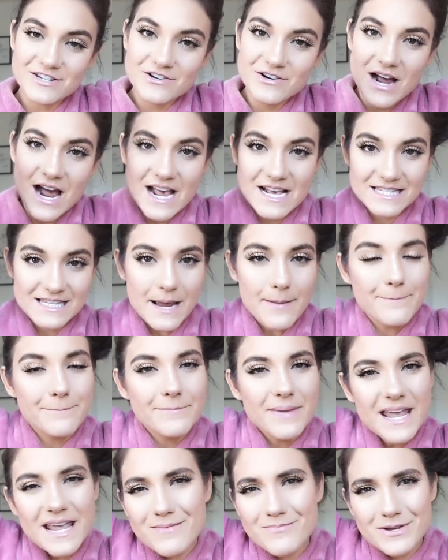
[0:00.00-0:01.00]
You guys
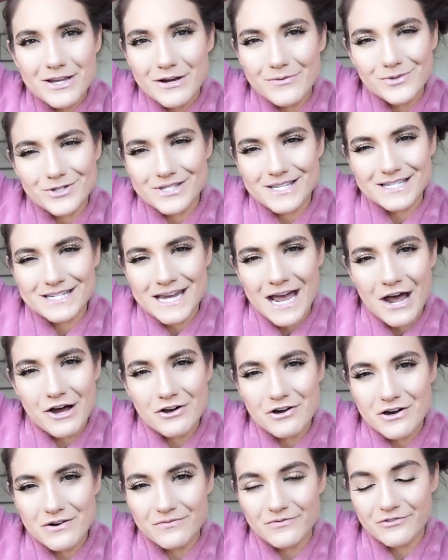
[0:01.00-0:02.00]
may be able to
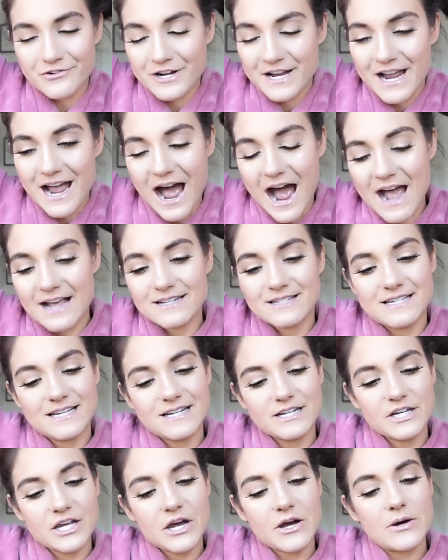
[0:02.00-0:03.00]
tell, hopefully, I
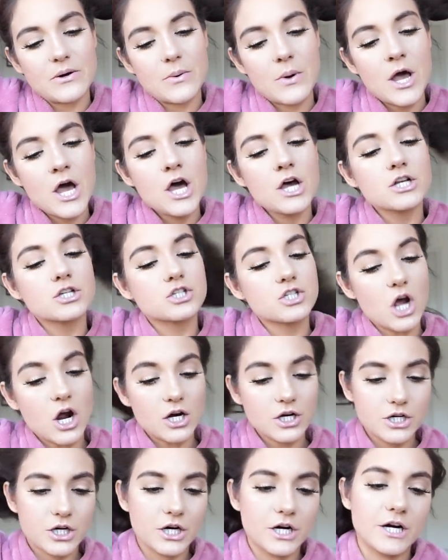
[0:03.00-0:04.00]
did go
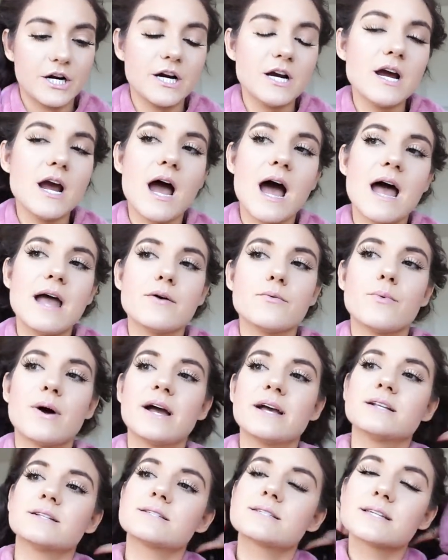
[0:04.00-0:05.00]
darker. I
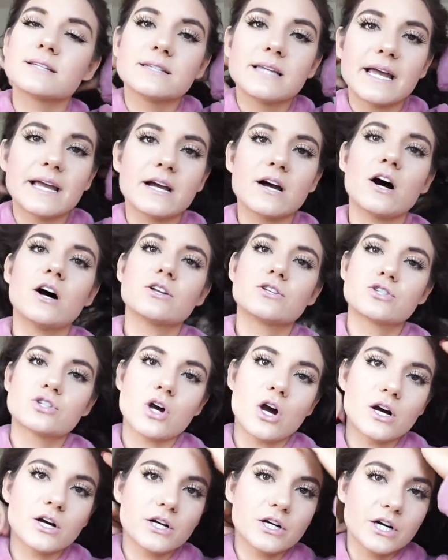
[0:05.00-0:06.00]
went like a
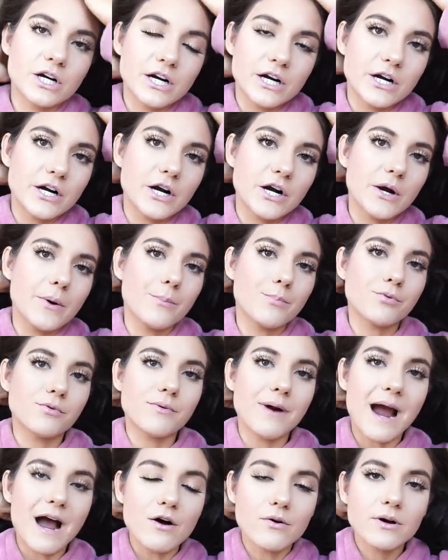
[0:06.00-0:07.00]
darker
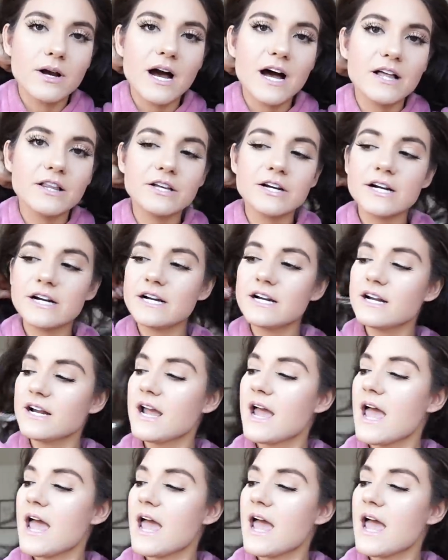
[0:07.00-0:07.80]
brown color,